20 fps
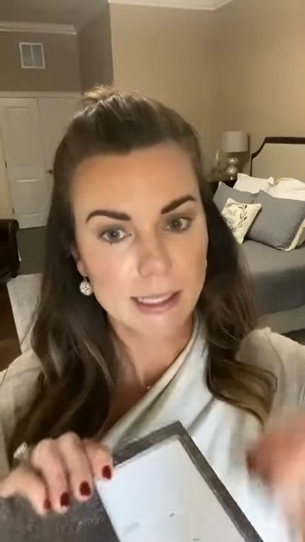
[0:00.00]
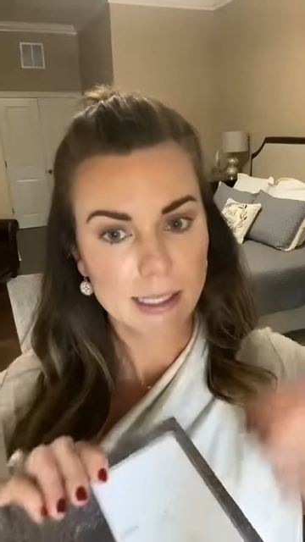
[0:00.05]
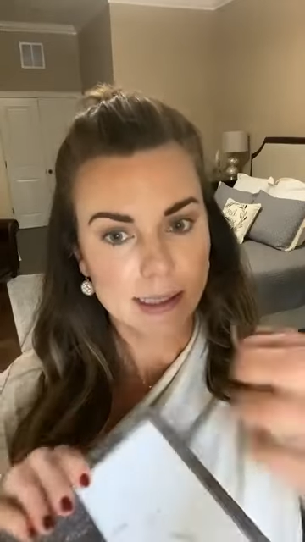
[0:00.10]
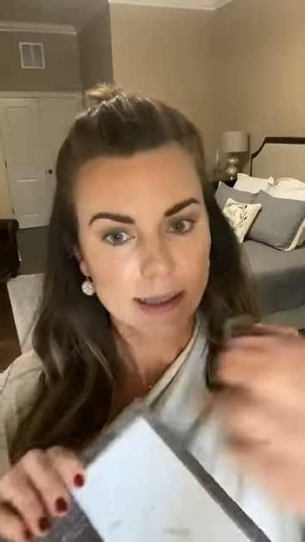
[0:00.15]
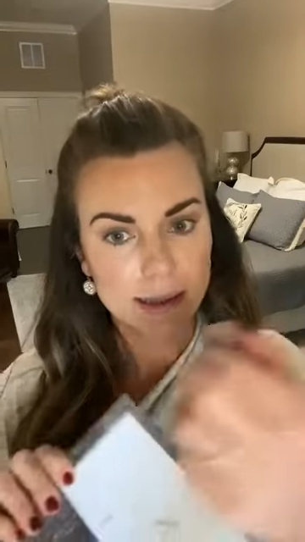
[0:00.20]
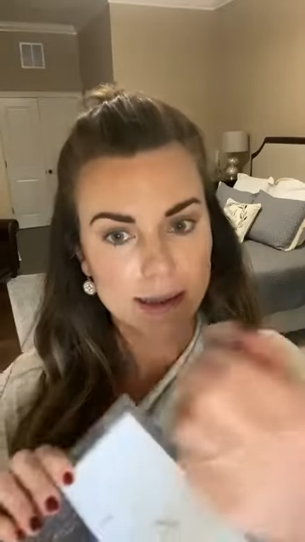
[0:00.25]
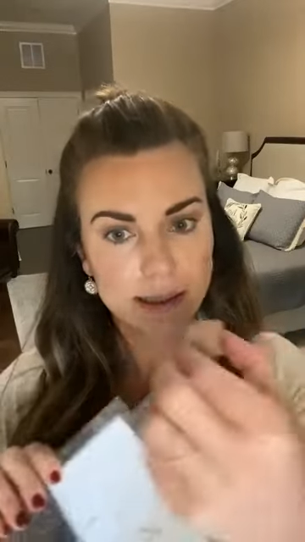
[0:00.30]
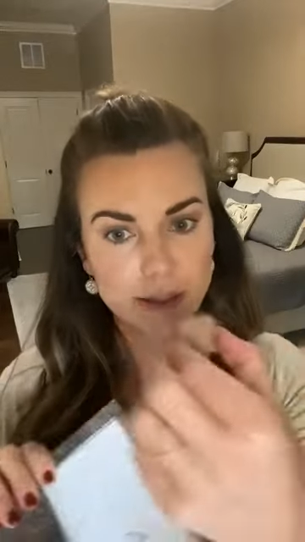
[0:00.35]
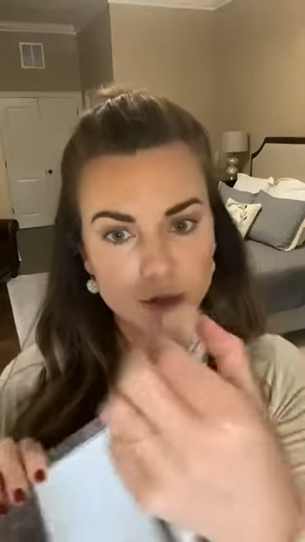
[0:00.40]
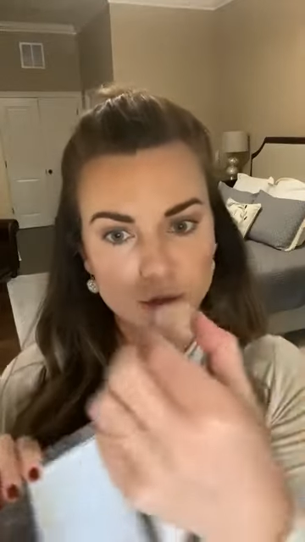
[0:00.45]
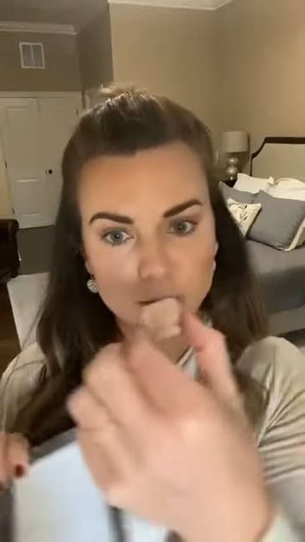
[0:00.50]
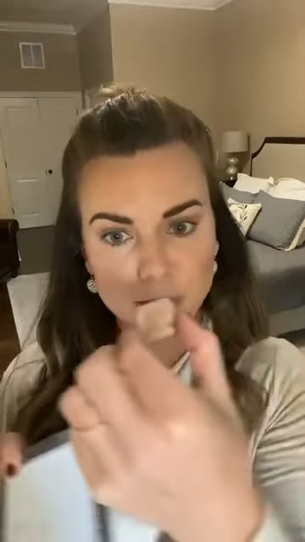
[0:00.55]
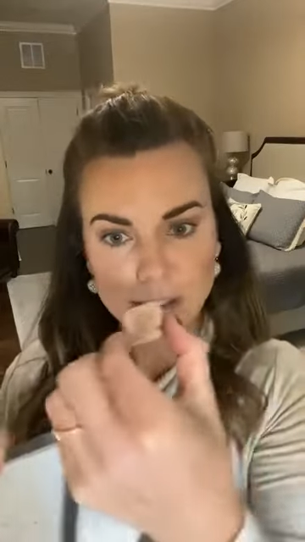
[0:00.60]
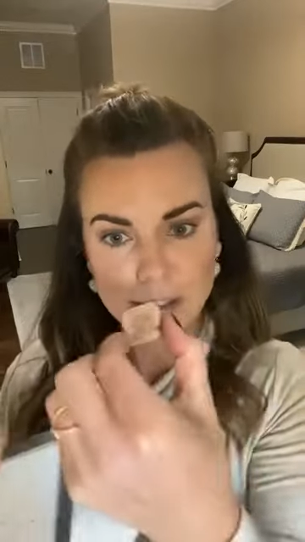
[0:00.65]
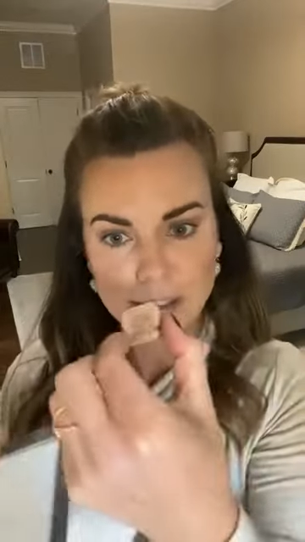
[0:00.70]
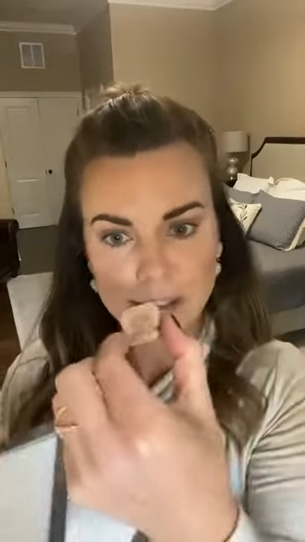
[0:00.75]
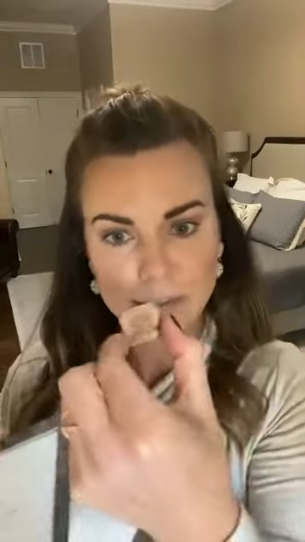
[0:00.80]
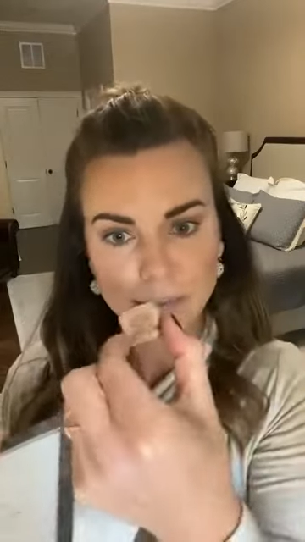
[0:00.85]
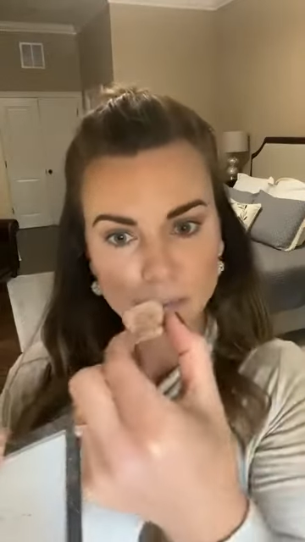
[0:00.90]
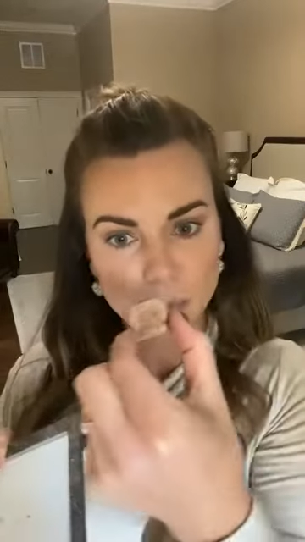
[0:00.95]

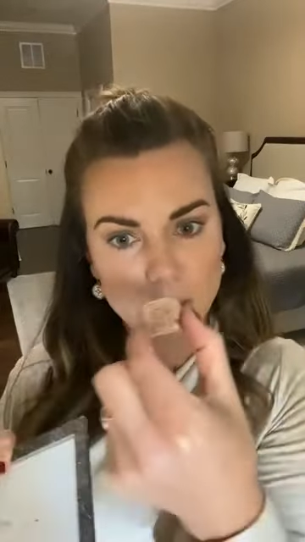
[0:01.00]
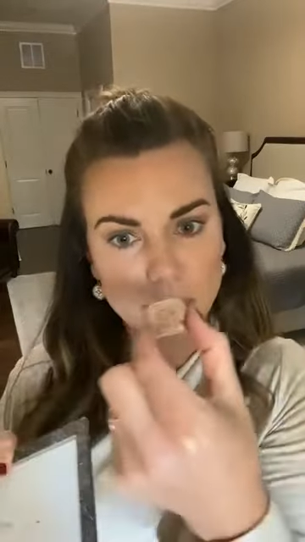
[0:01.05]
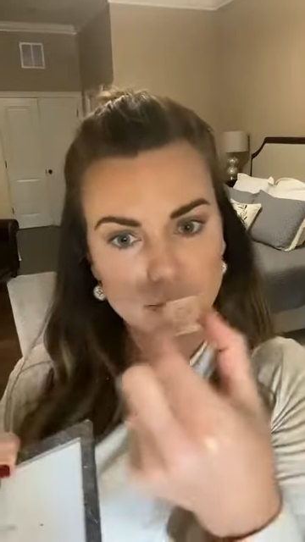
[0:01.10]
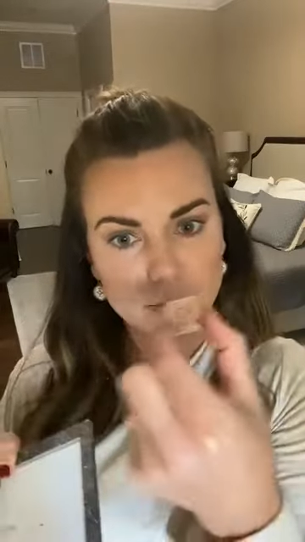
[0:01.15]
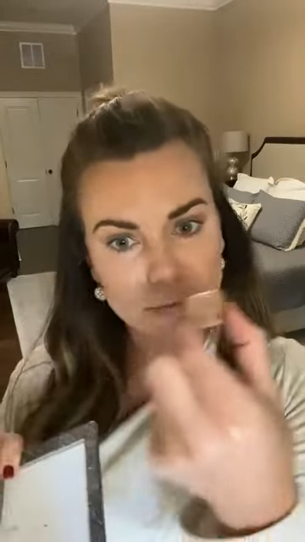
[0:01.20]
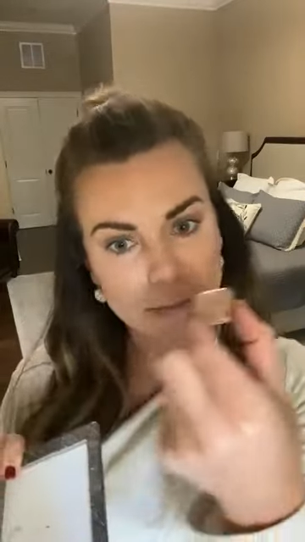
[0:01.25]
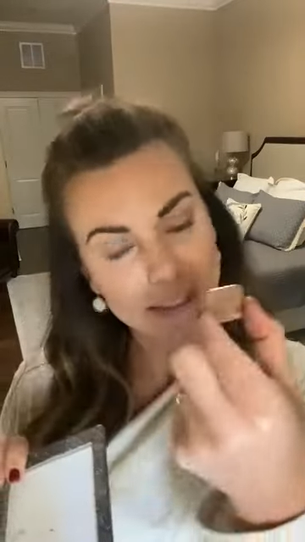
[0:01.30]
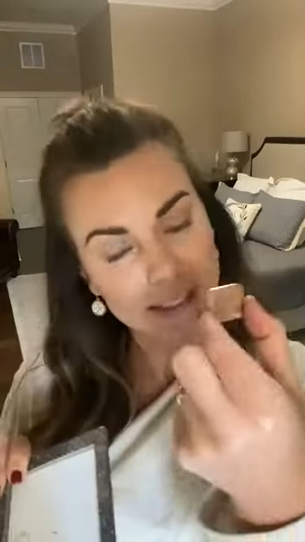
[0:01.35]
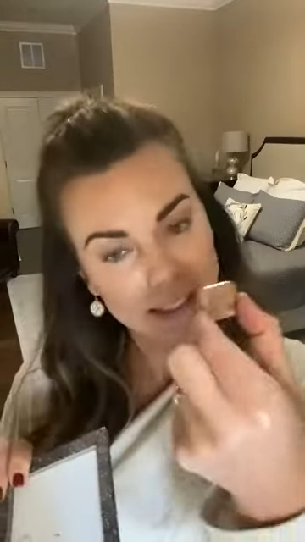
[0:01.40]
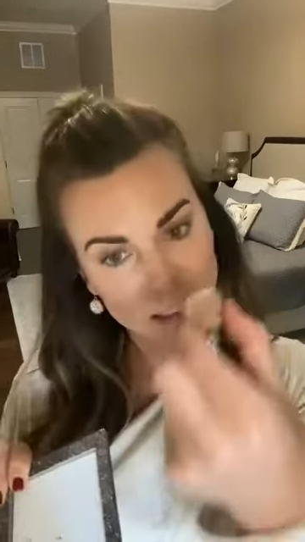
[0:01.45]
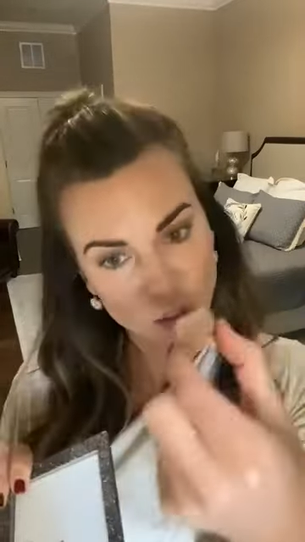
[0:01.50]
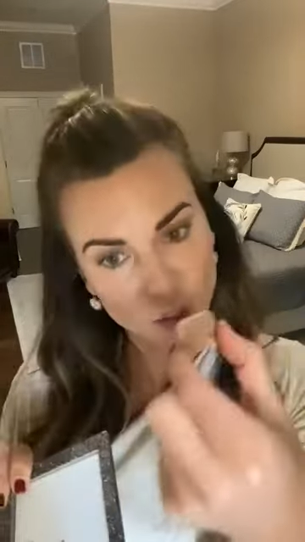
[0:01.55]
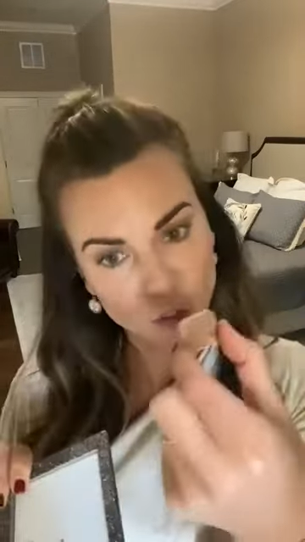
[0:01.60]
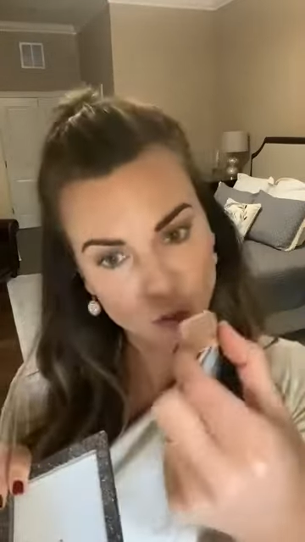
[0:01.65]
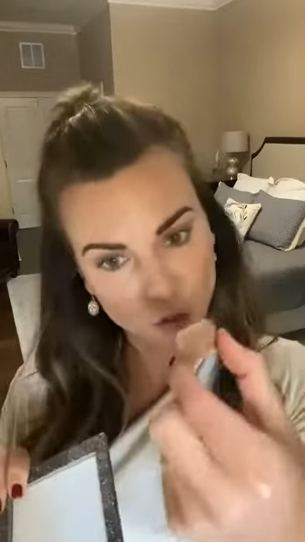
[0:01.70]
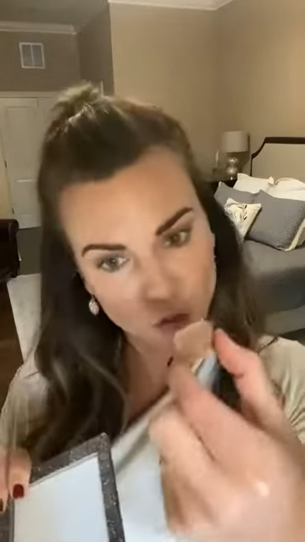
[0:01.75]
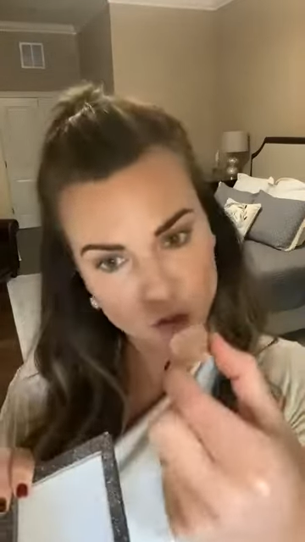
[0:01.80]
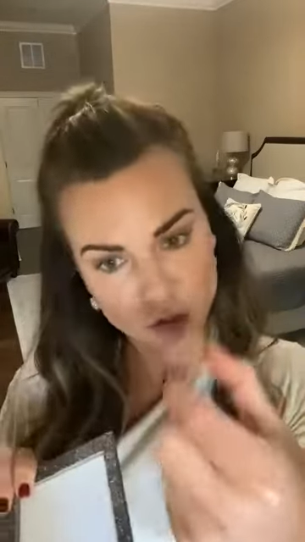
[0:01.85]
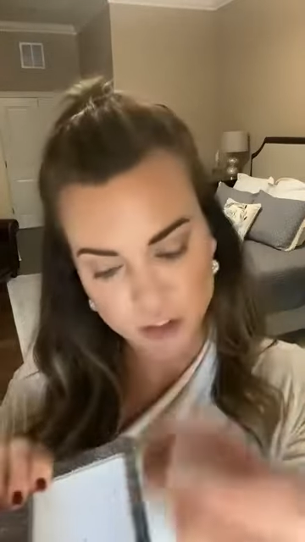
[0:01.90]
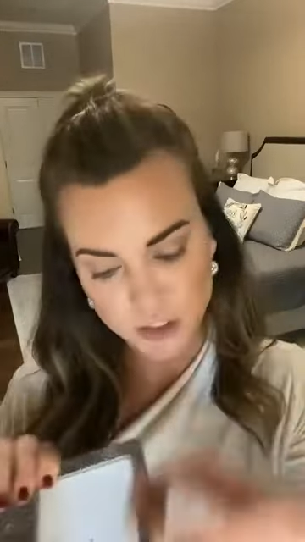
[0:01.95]
literally probably
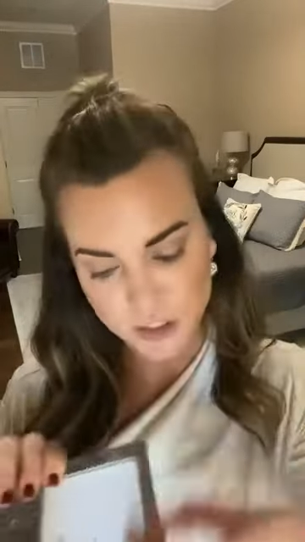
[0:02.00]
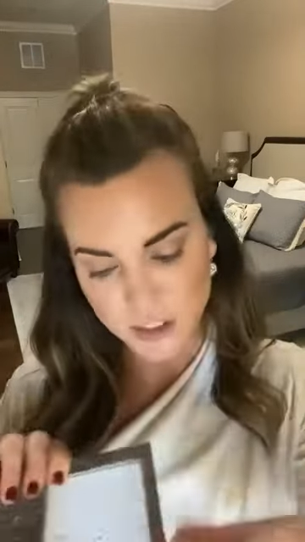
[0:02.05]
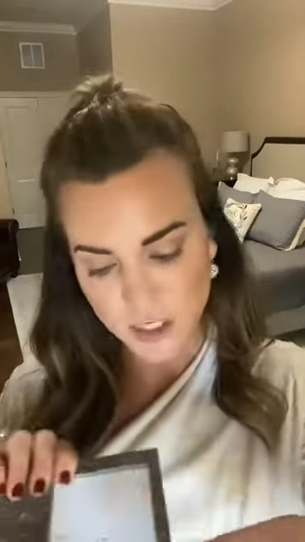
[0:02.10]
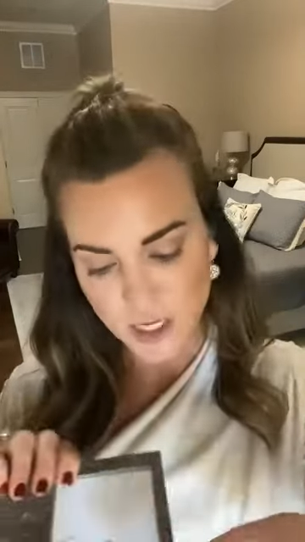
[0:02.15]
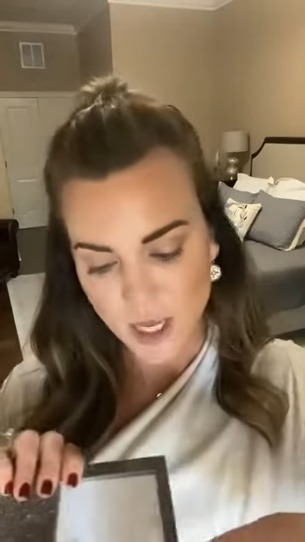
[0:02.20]
years,